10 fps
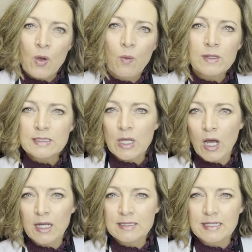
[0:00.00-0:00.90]
what's
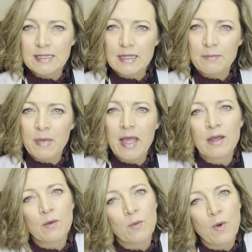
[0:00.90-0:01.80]
causing them,
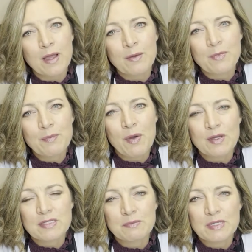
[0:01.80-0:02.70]
and what can we
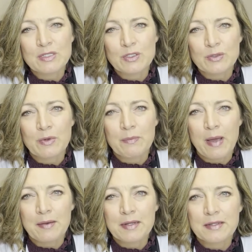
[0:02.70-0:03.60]
possibly do
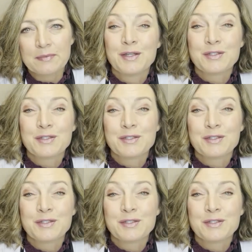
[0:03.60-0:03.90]
about it.